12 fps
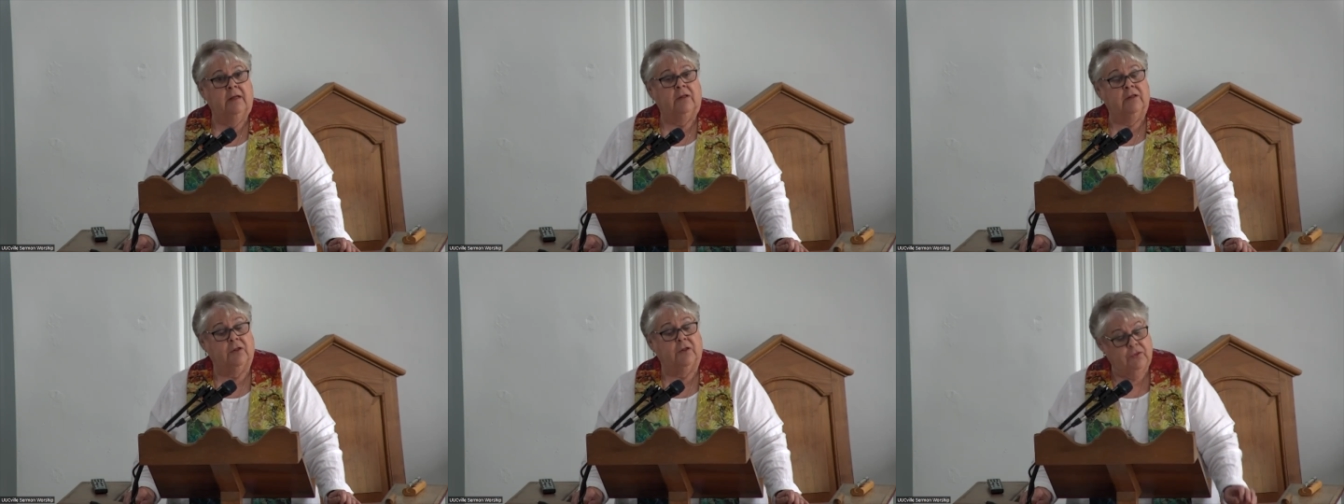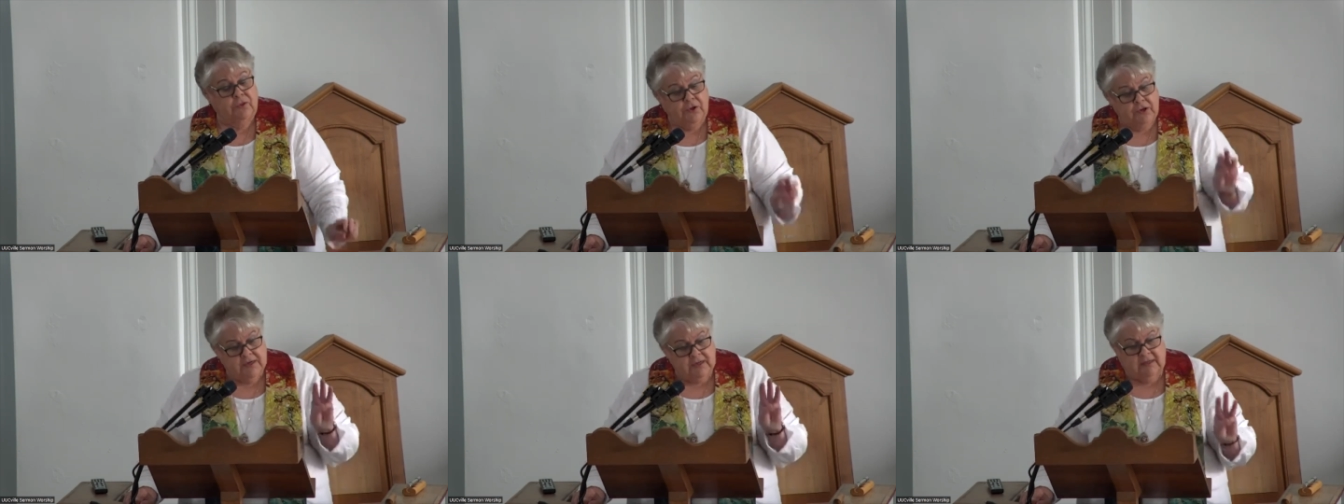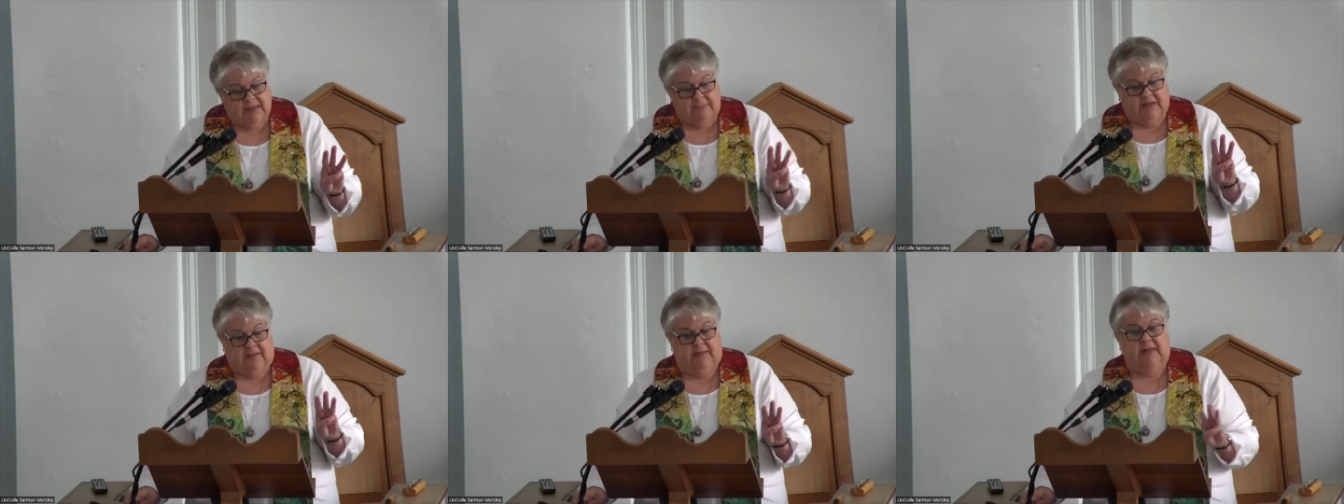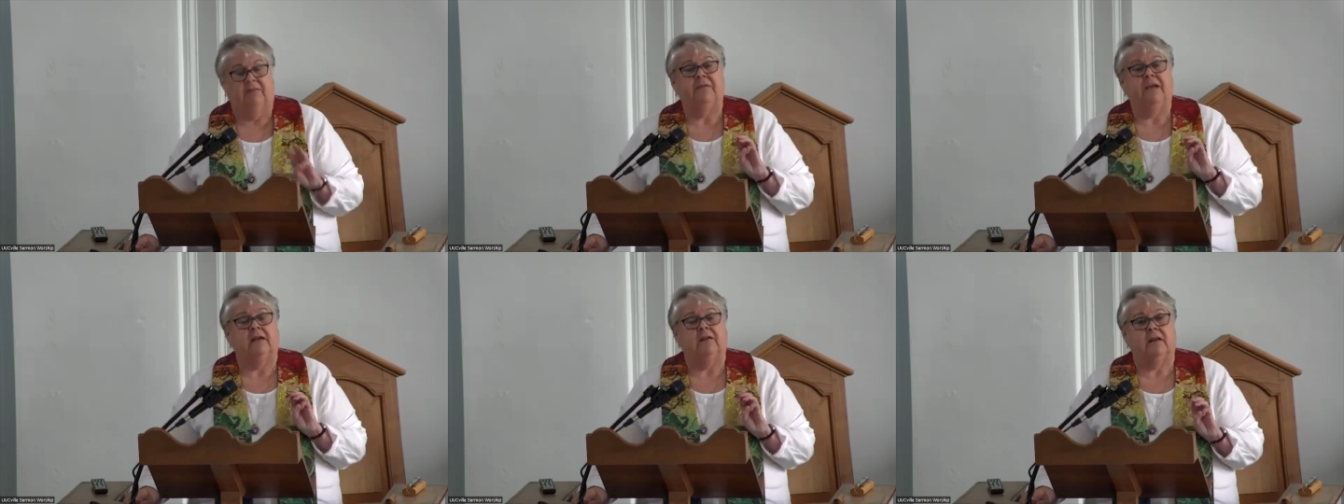The third dilemma that
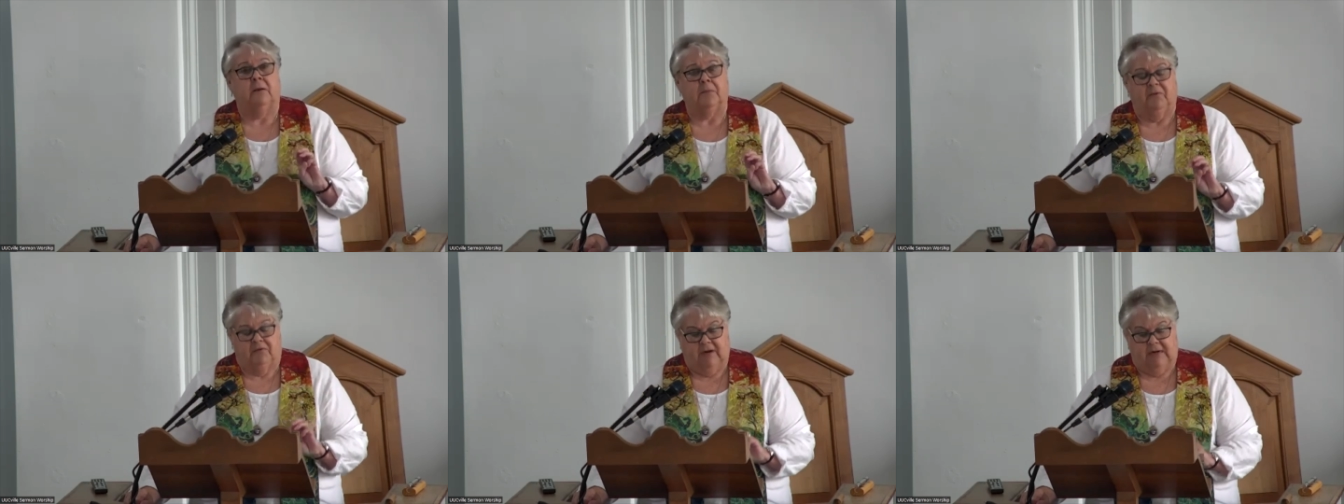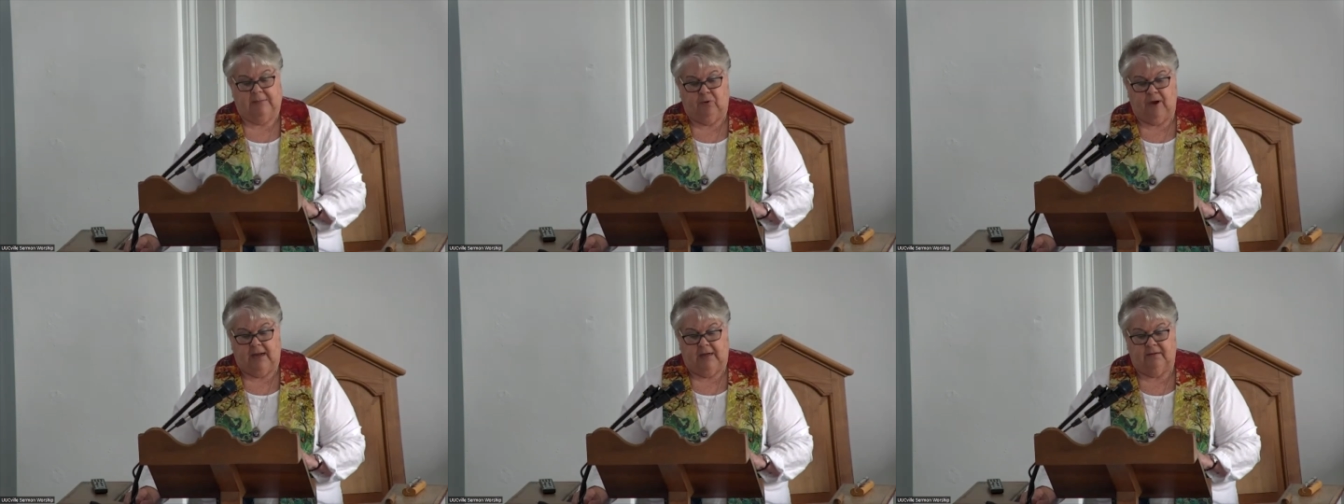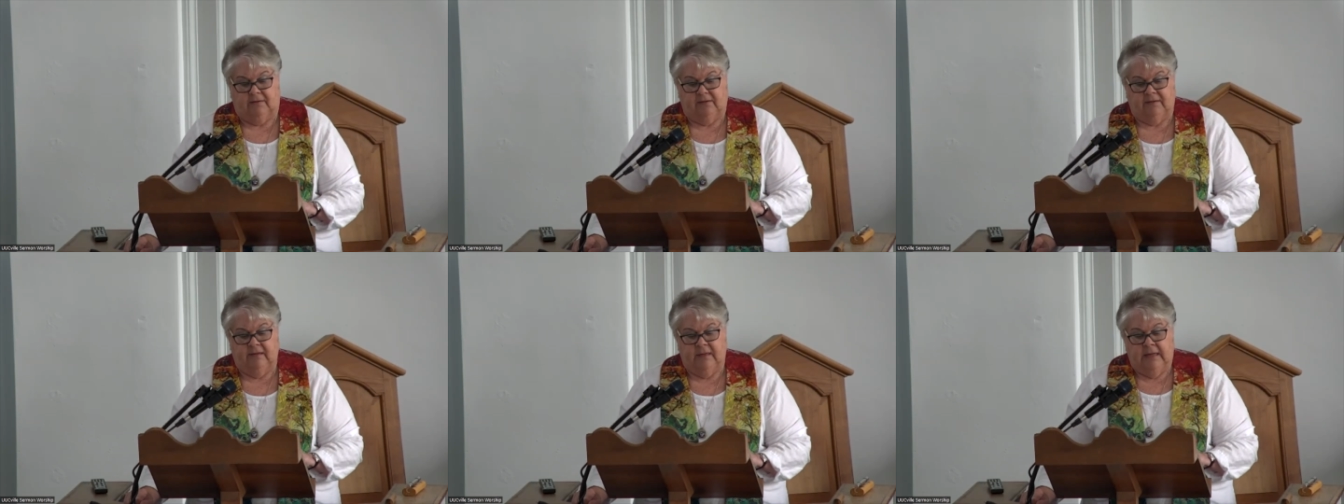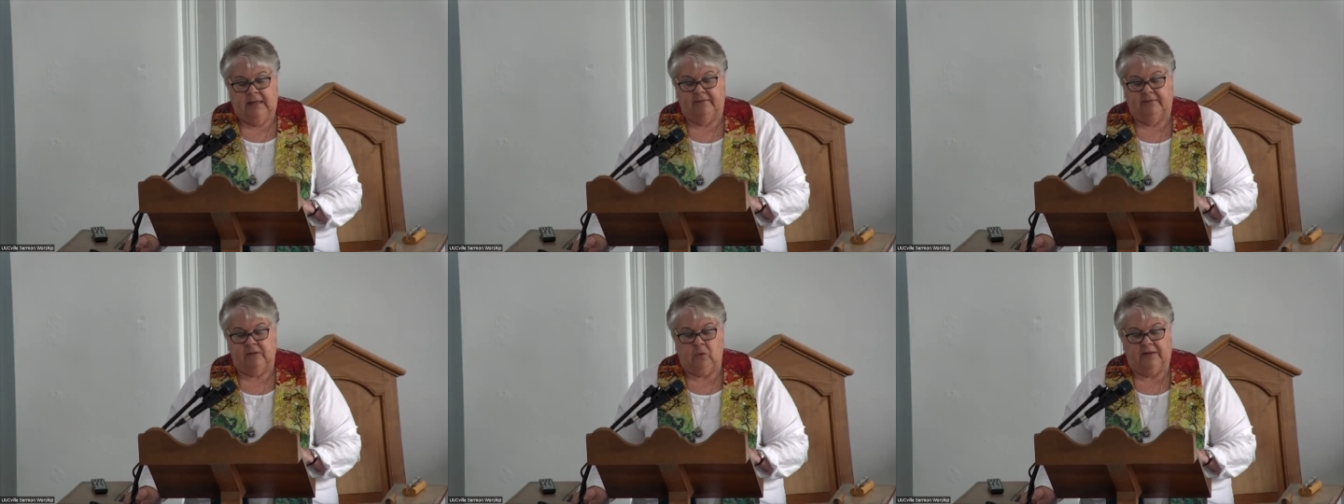affects our prophetic practice is
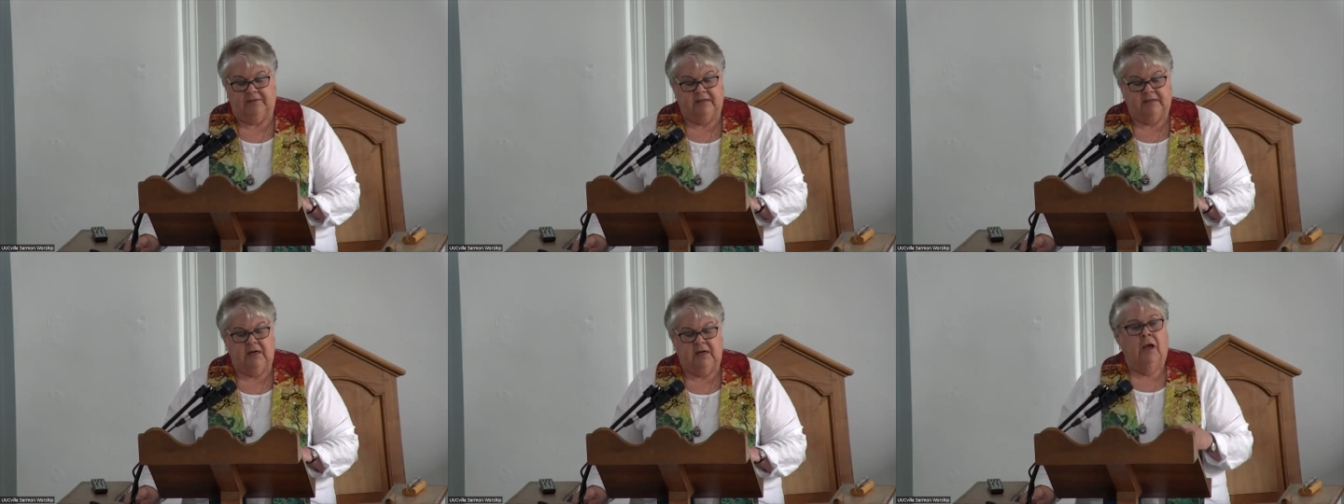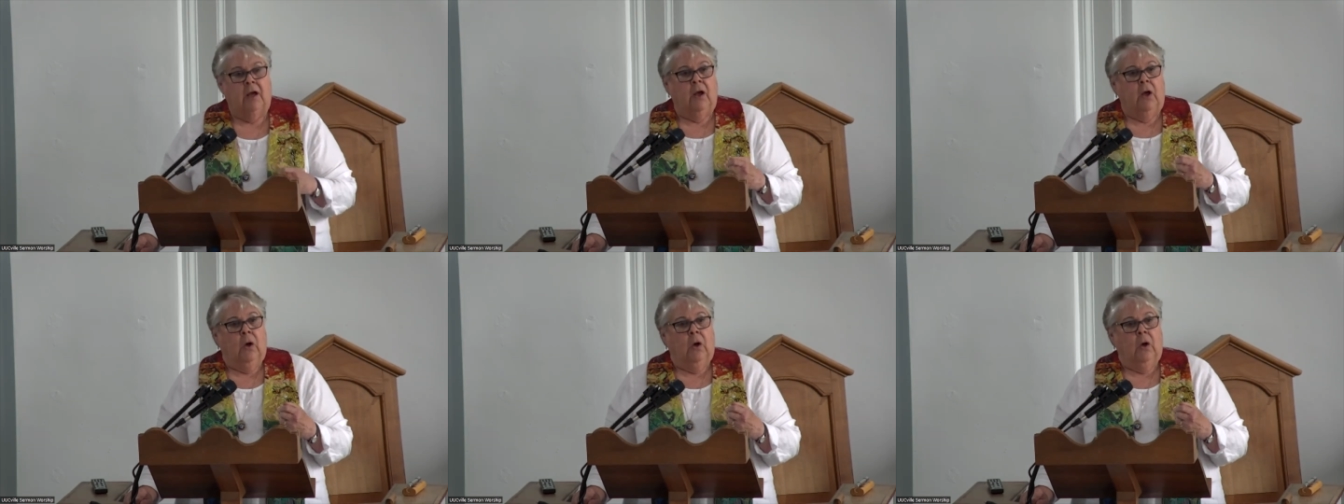the question